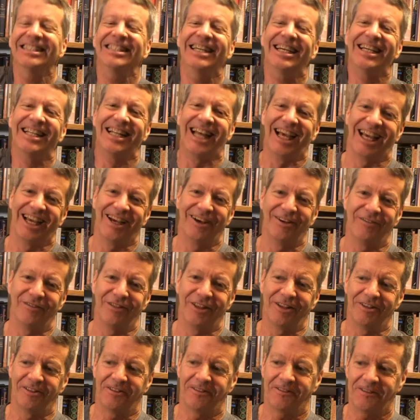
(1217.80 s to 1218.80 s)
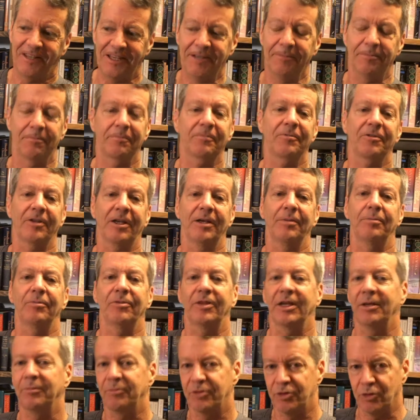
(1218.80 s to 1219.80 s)
And I have a deep, deep,
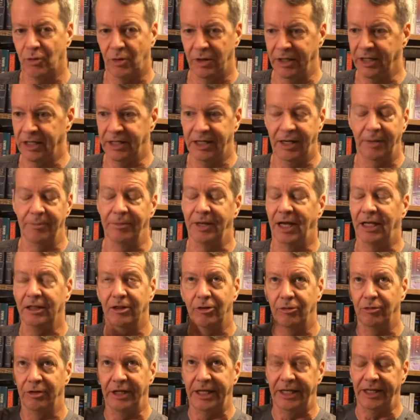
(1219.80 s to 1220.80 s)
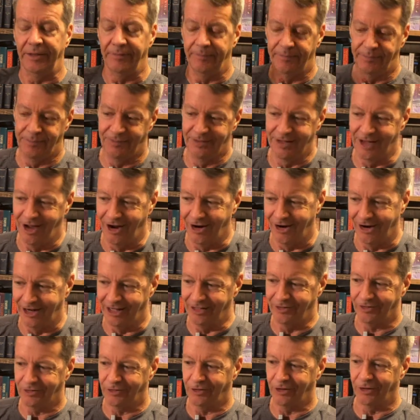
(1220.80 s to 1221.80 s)
deep joy, and I'm not loony. All
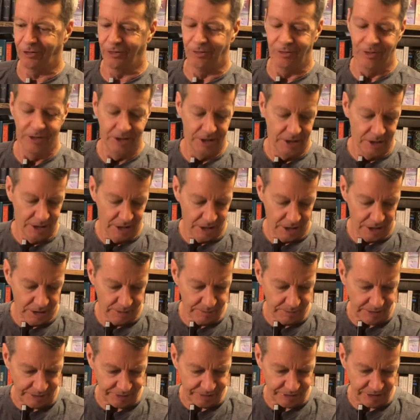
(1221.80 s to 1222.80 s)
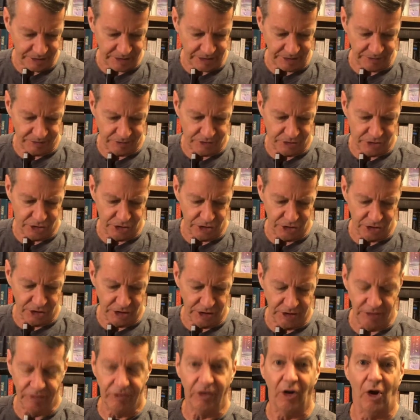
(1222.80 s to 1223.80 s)
right, so um, I think that's
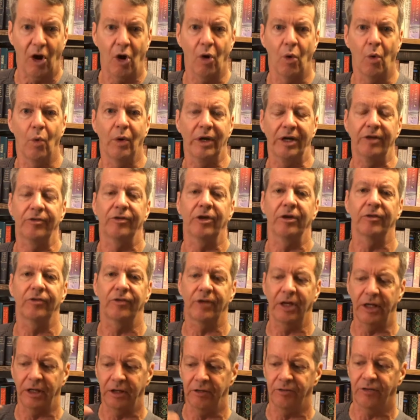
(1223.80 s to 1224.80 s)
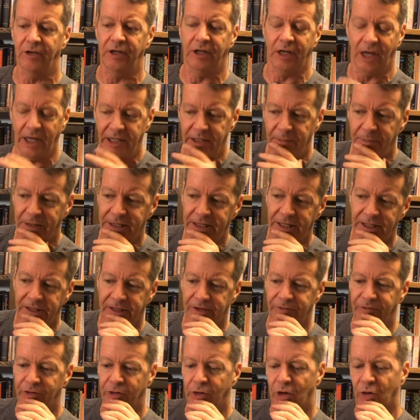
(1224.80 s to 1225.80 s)
good. So, oh, what I was going to say is he kind of made it
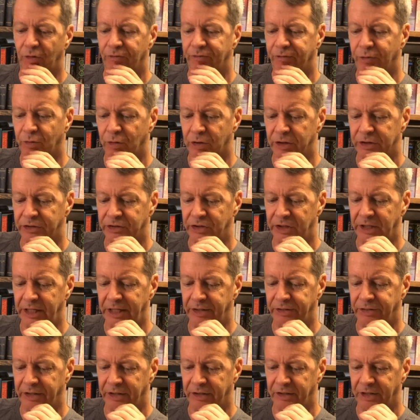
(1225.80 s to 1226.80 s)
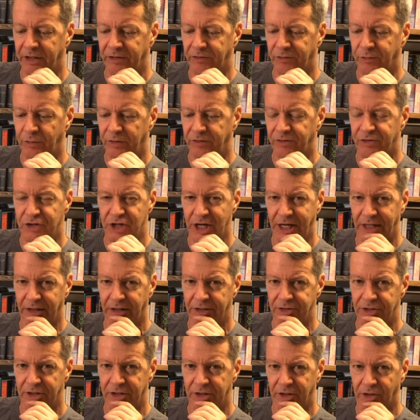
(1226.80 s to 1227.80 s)
difficult for us, and I think that's it's
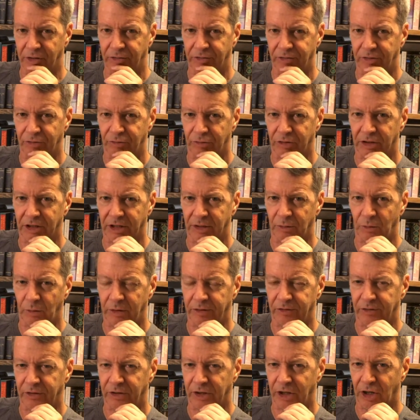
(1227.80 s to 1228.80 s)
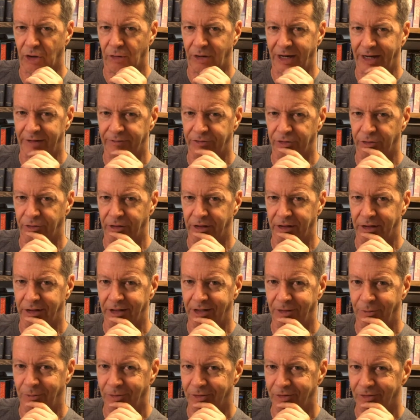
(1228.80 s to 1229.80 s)
challenging because he really wants you to go after it.
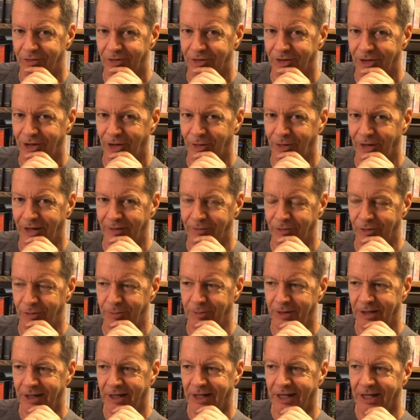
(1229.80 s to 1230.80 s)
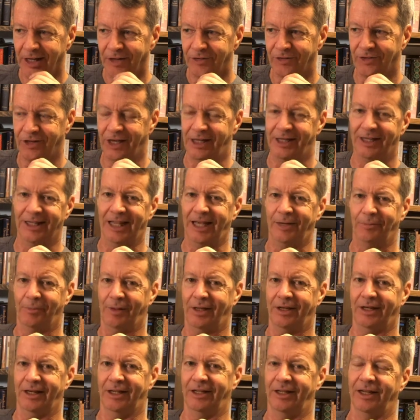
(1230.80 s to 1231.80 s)
He wants you to go after him. It's kind of like
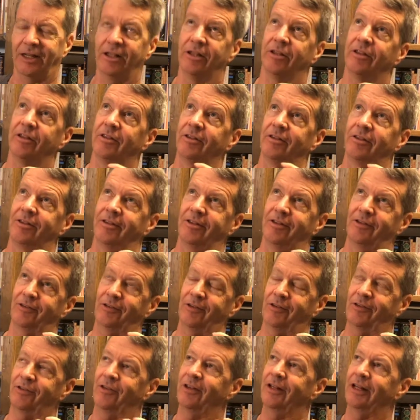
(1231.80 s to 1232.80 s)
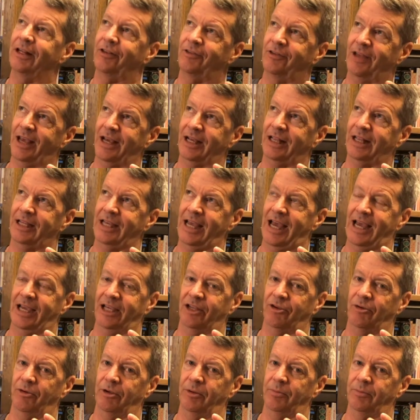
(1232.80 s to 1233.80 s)
playing. This isn't exactly
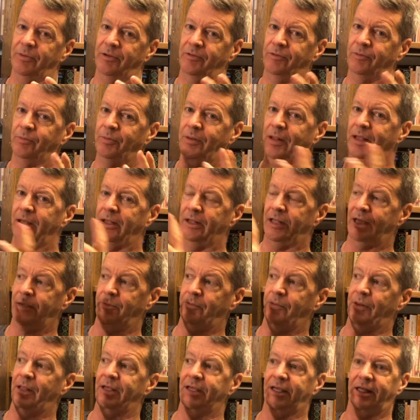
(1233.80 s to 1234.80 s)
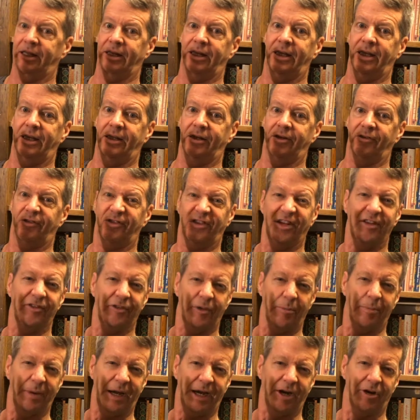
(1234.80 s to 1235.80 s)
accurate, but it's pl like playing in a sense
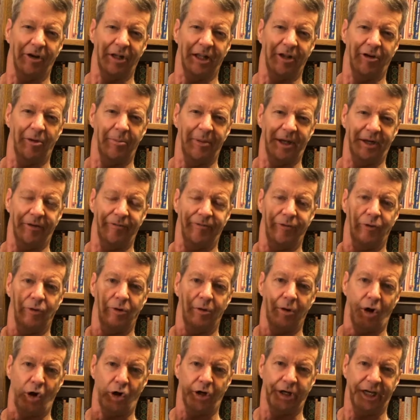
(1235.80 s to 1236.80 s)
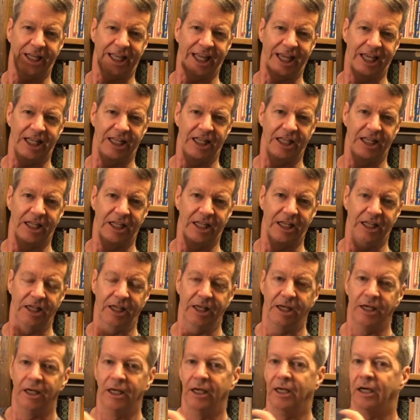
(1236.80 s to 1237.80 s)
of parallel metaphor. Hard to get
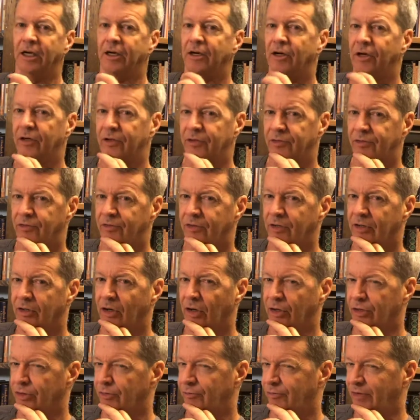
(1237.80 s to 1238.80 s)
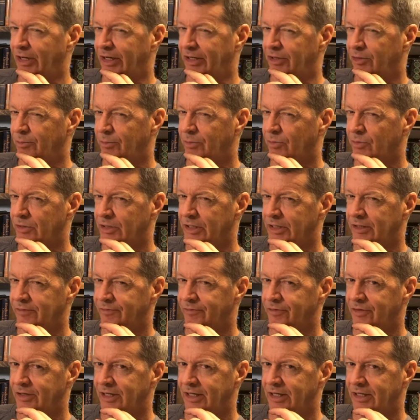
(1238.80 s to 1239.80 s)
because are you valuable enough
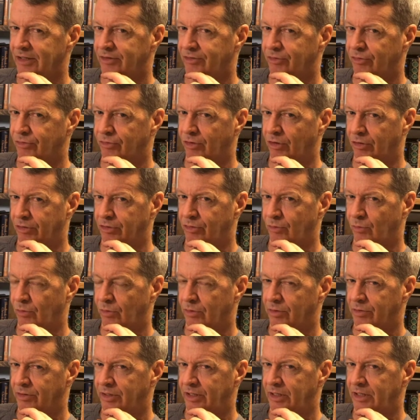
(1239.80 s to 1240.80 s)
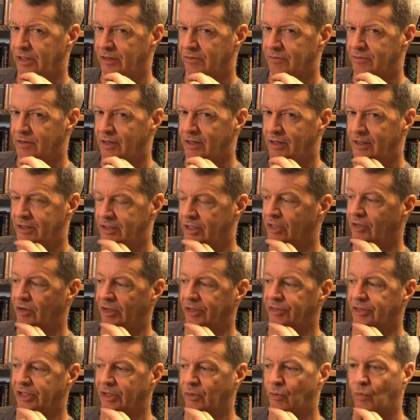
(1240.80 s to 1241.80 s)
for that? You, are you worthy of that? You know, I
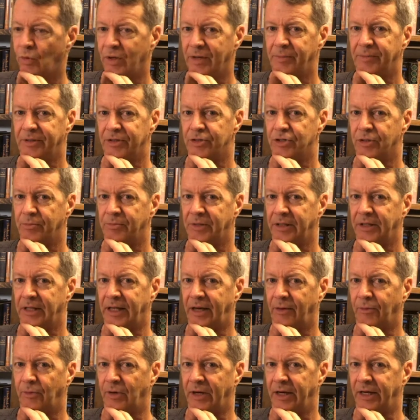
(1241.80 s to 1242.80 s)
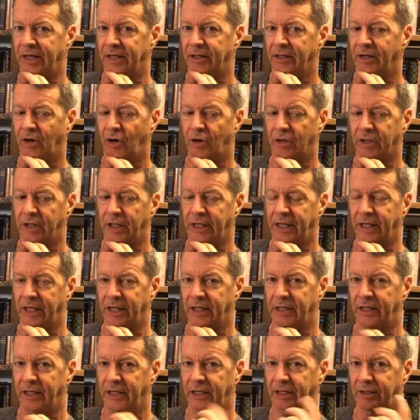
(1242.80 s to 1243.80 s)
think women should be that way, hard to
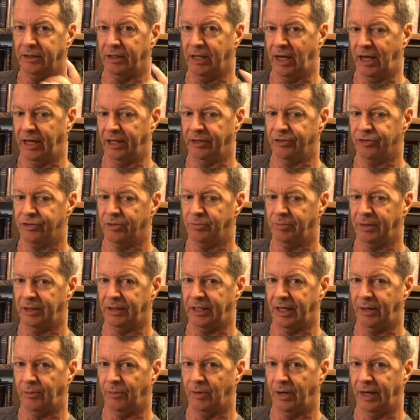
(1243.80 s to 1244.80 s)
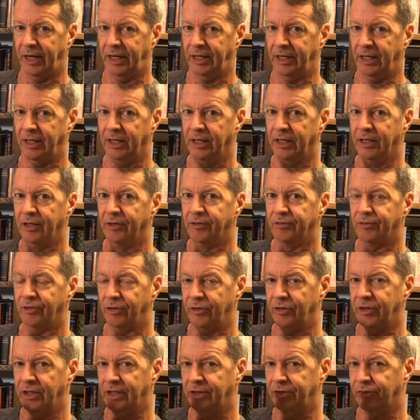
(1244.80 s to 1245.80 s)
get, and guys should be that way. So
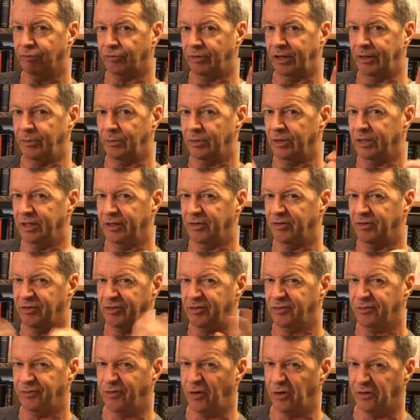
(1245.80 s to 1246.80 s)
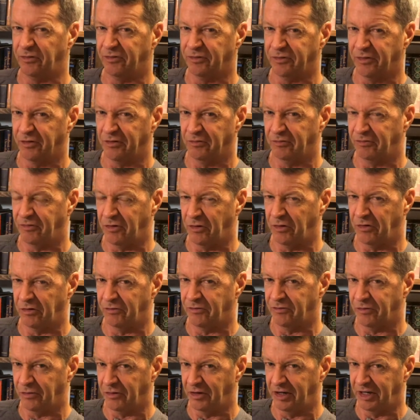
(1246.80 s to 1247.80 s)
you get the right one. You just fall for, fall
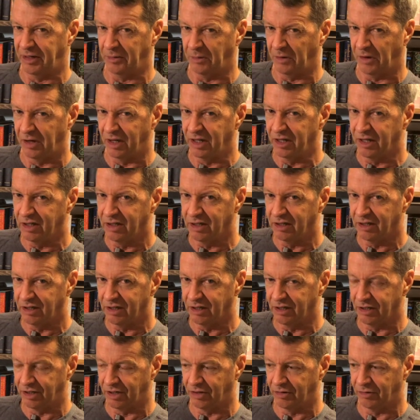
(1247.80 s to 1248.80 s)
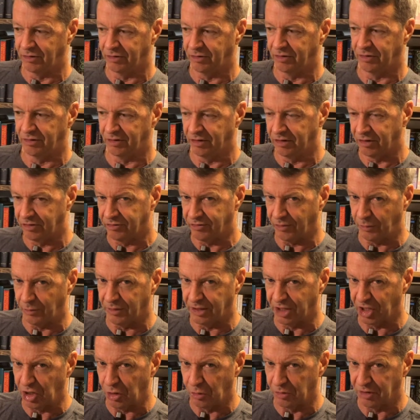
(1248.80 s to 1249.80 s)
for anyone, you know, or someone
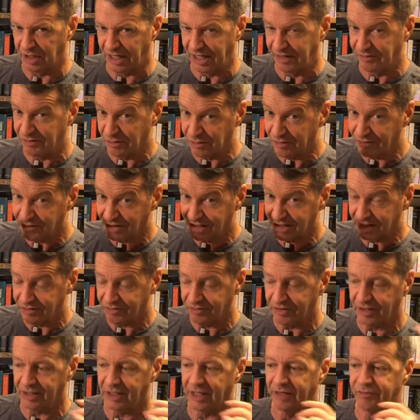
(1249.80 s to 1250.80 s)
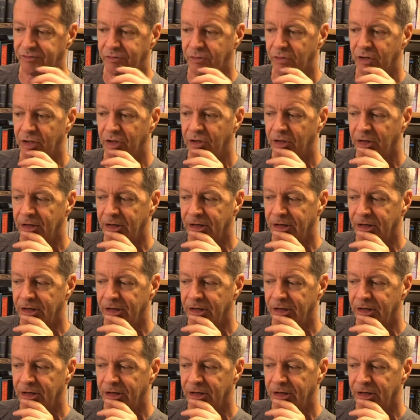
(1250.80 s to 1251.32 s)
lower level, if I can say that for you.